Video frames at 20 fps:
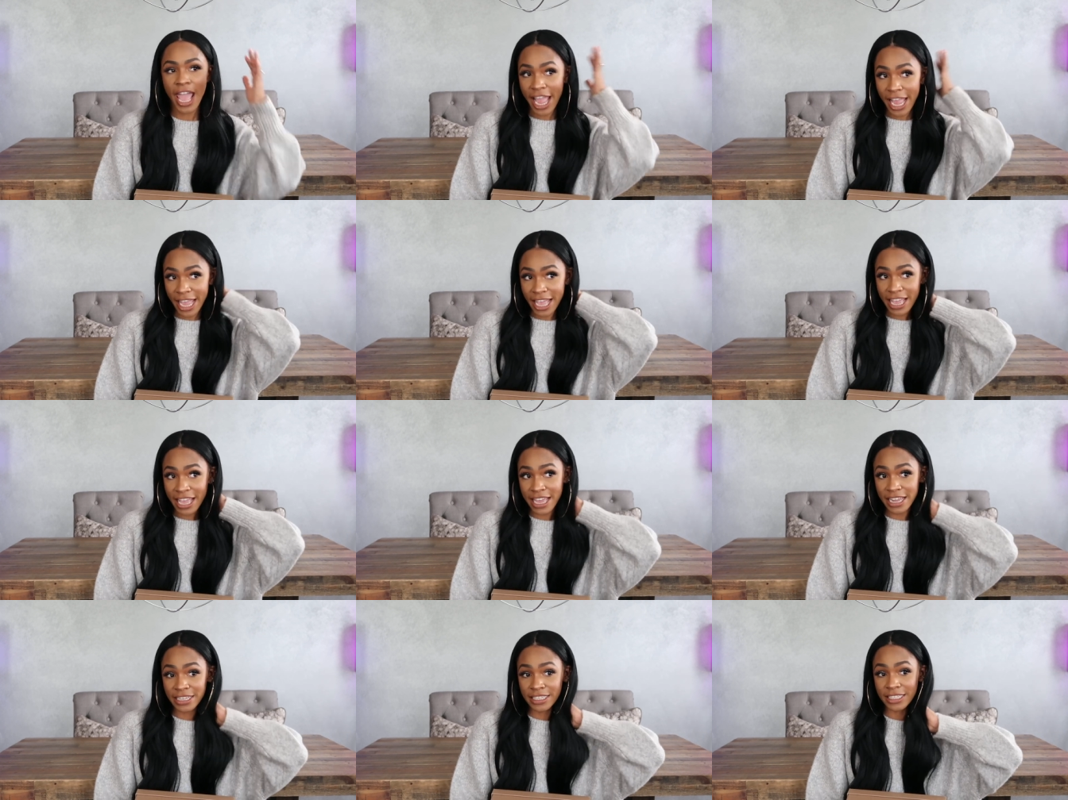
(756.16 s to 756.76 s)

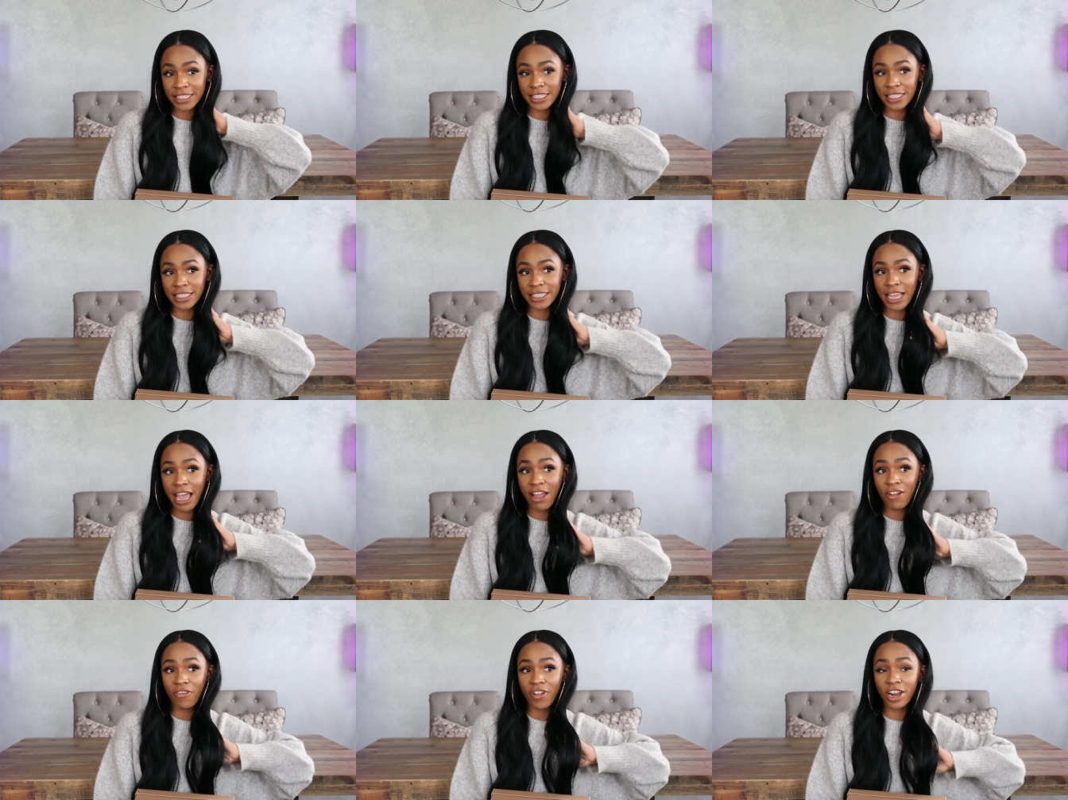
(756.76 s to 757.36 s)
and
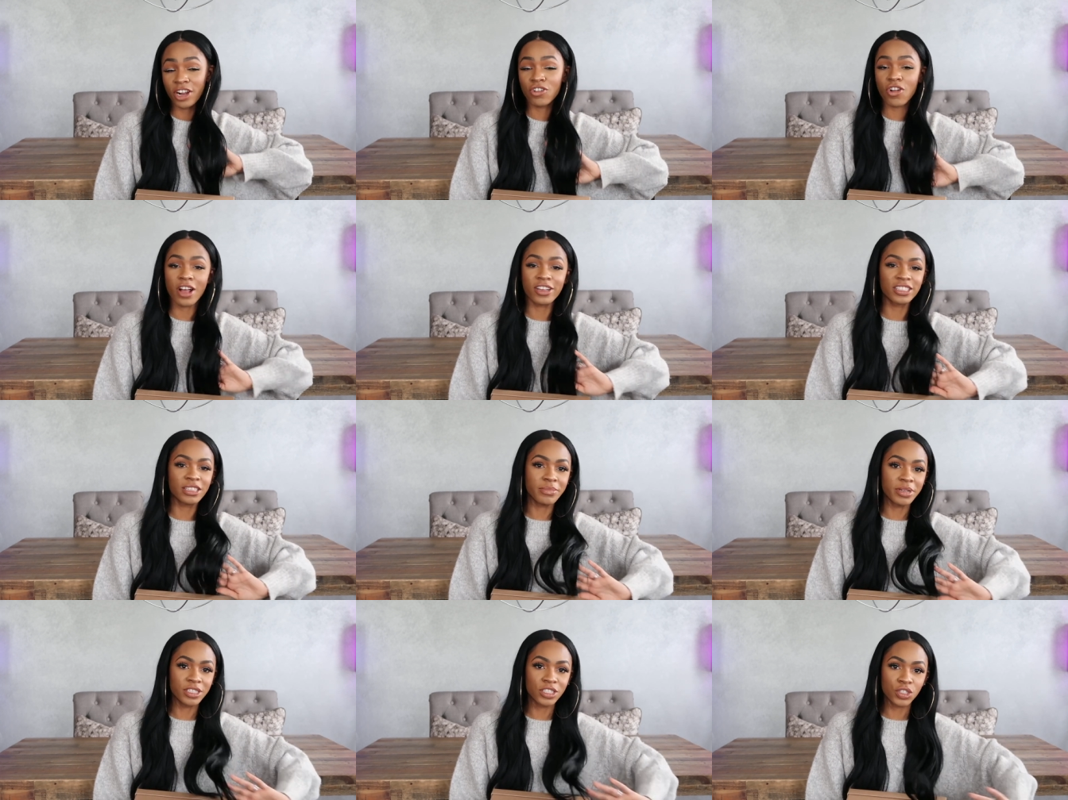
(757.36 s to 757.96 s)
I ran across
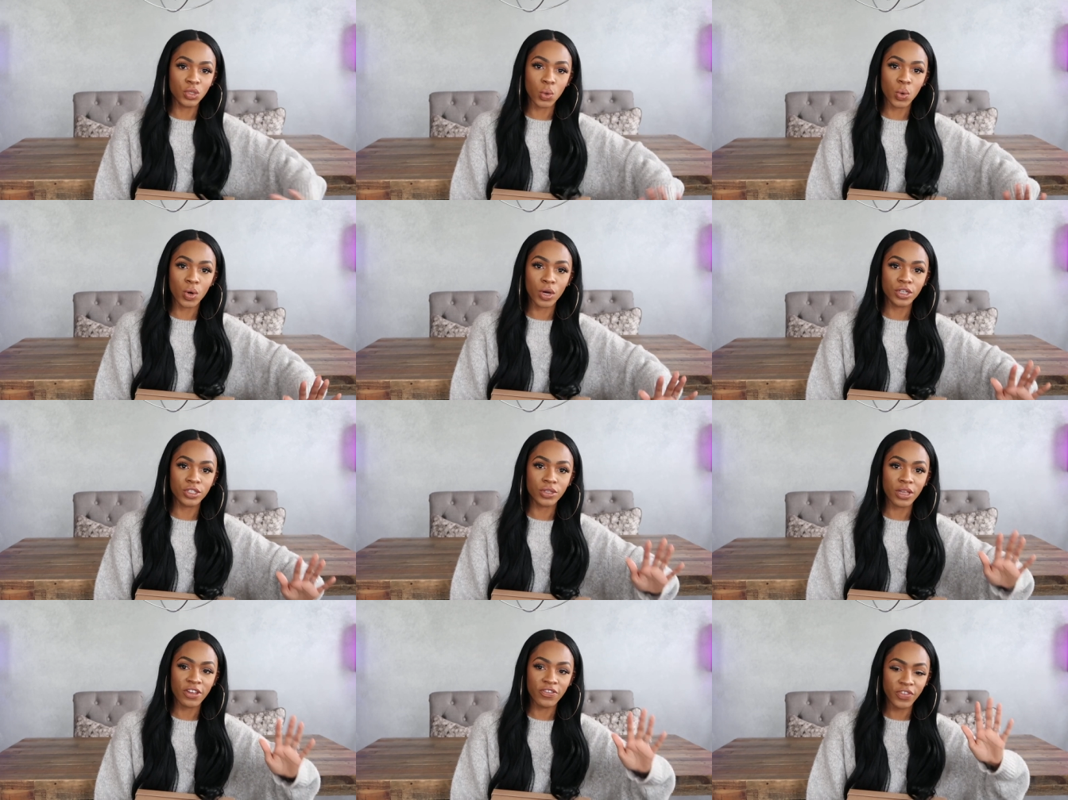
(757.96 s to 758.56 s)
them in
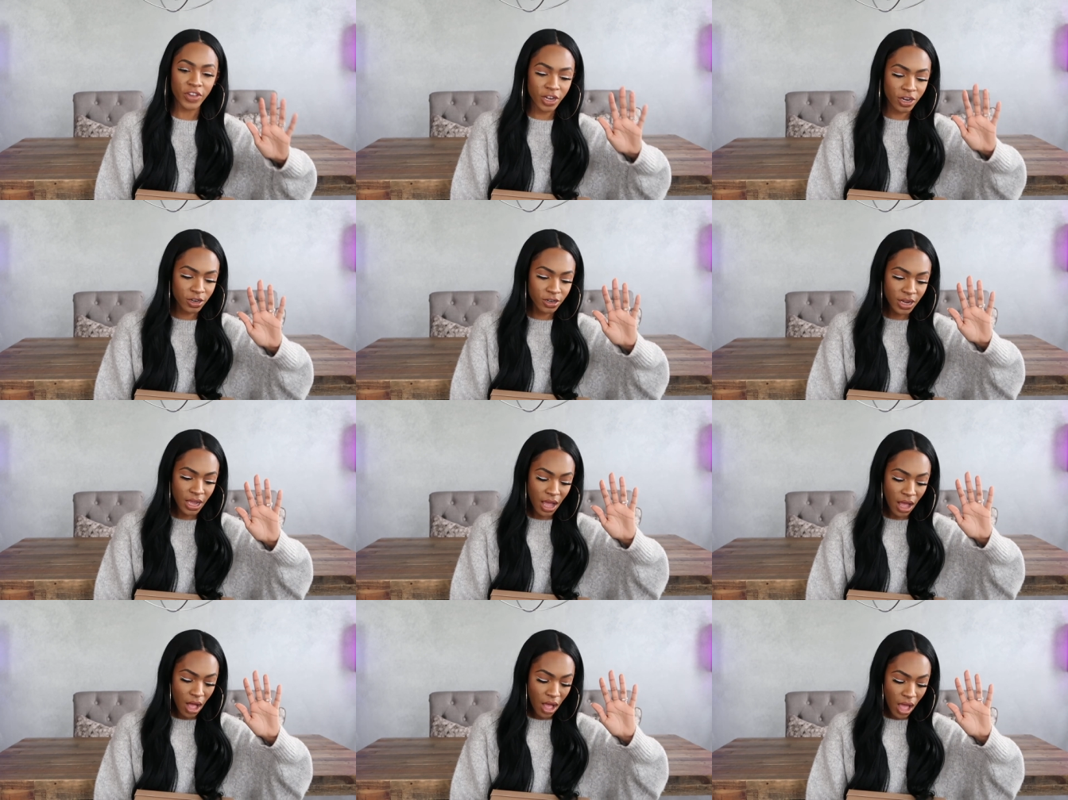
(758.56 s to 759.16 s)
store, so I
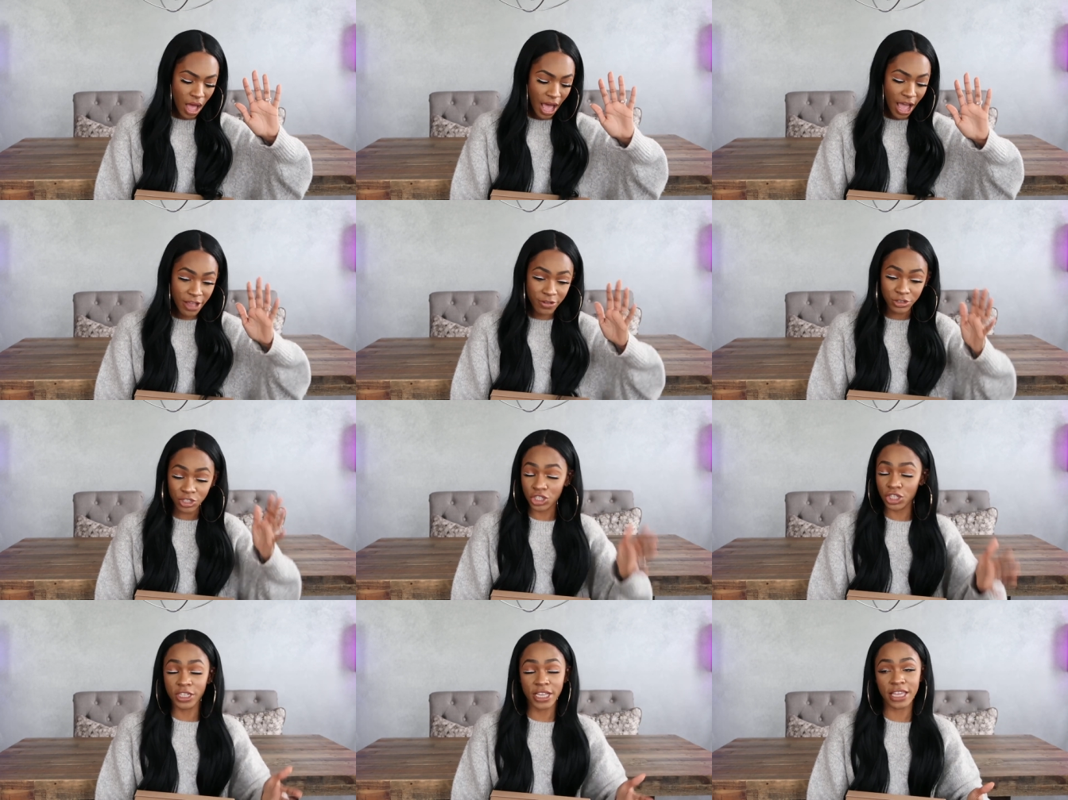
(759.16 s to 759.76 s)
figured I
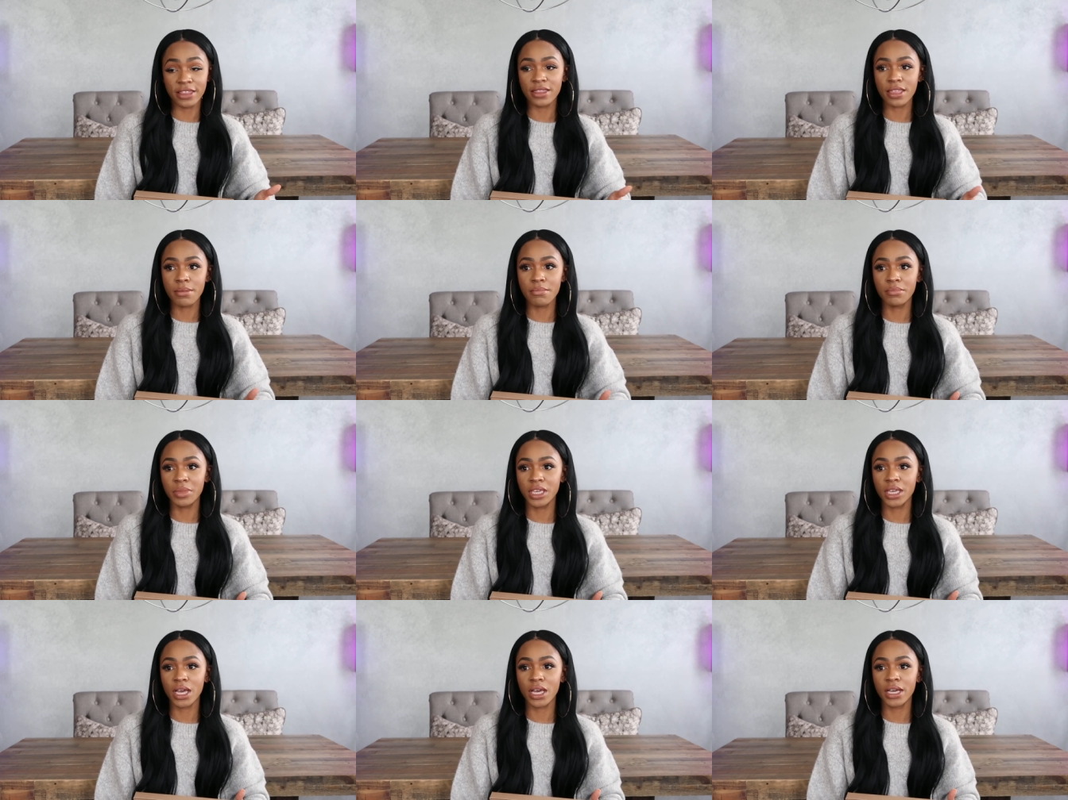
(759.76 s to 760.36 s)
should get
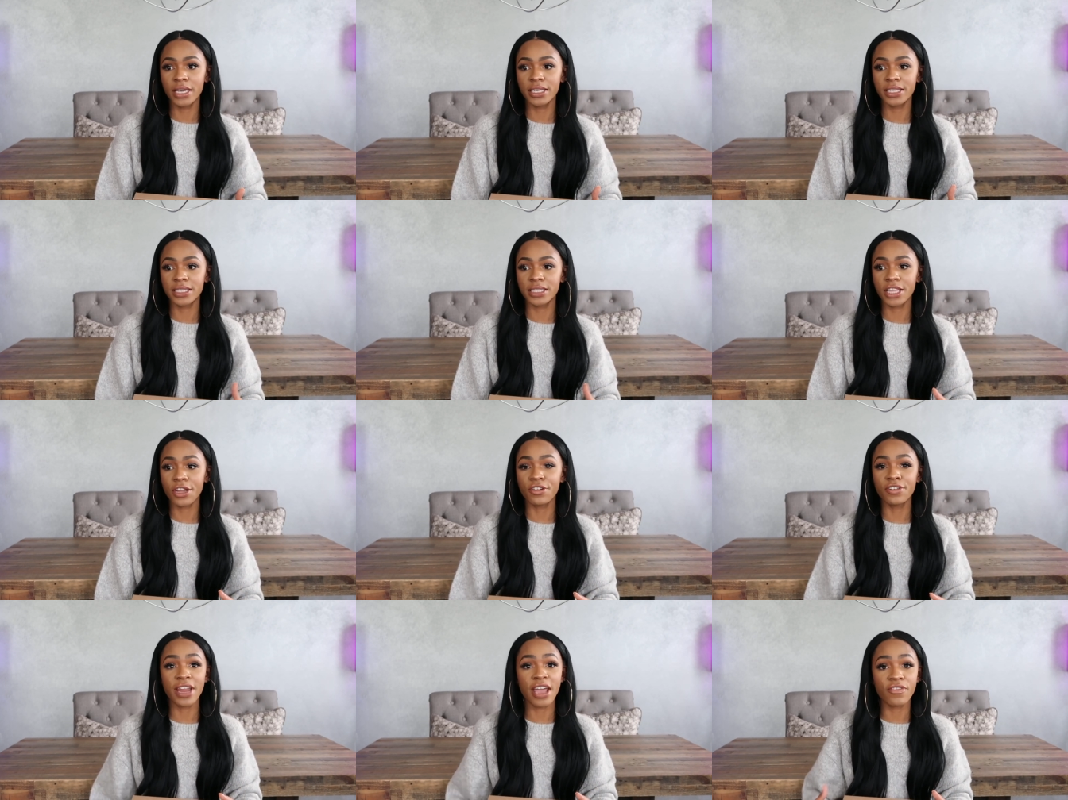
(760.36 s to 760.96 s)
them because
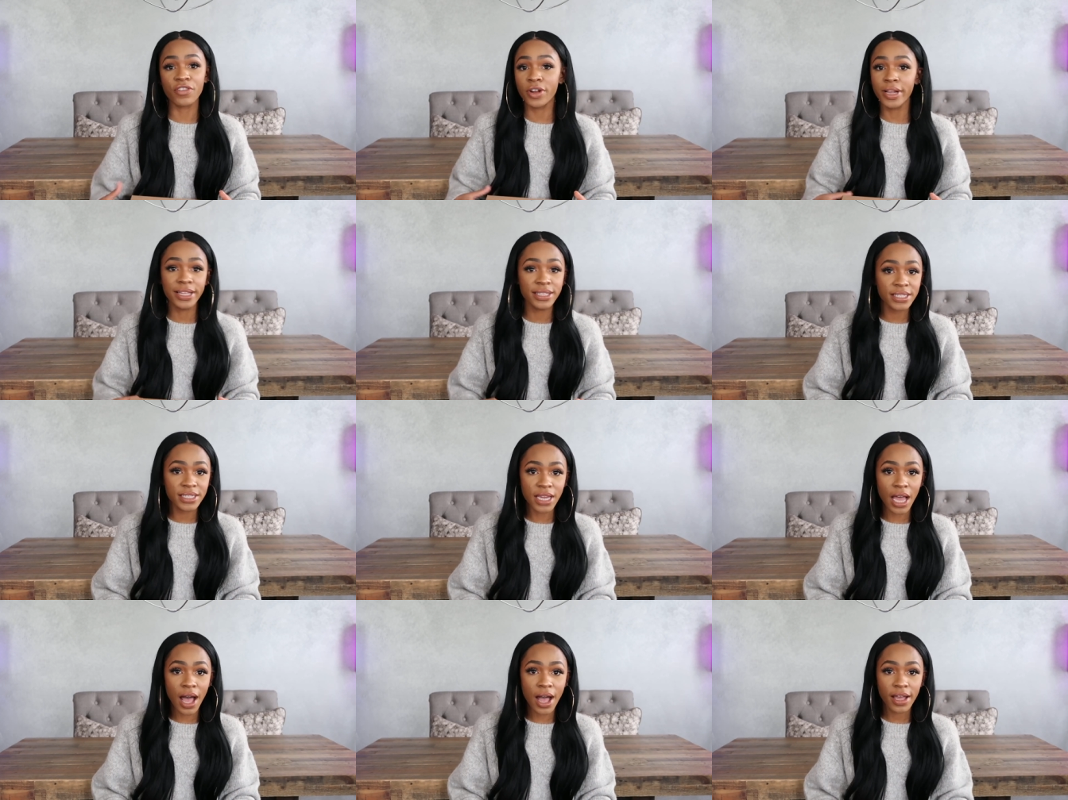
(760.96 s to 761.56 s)
they're never in
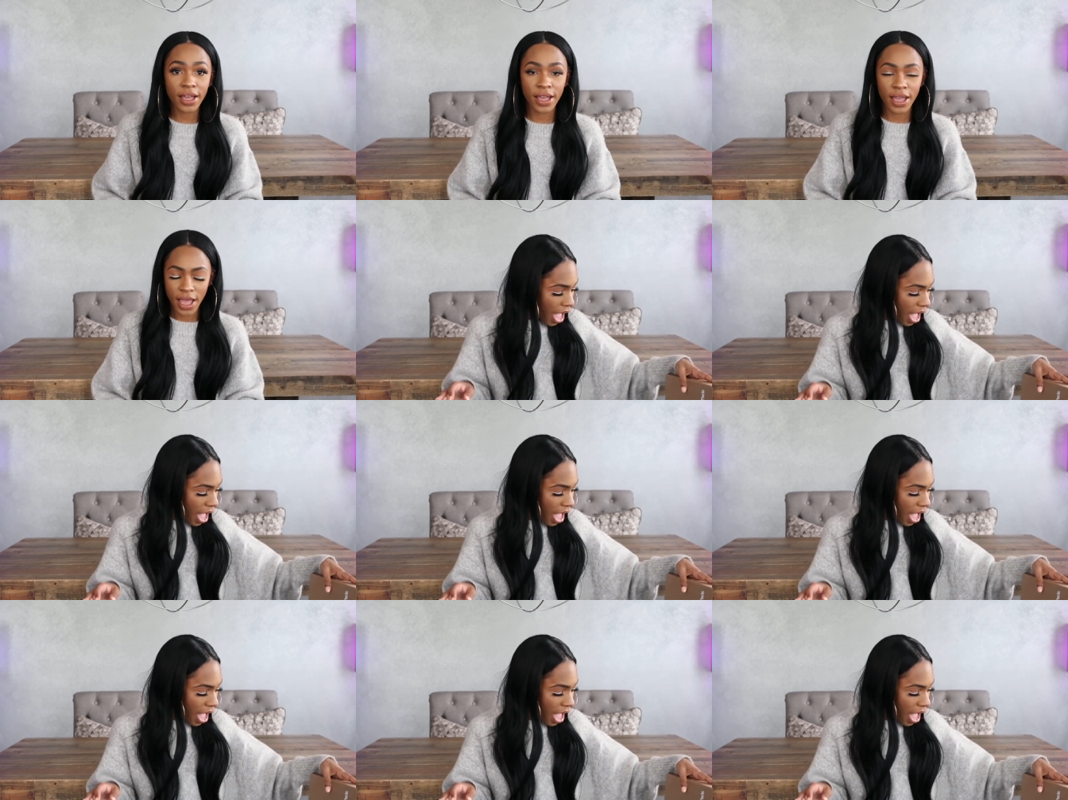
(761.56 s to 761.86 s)
stock.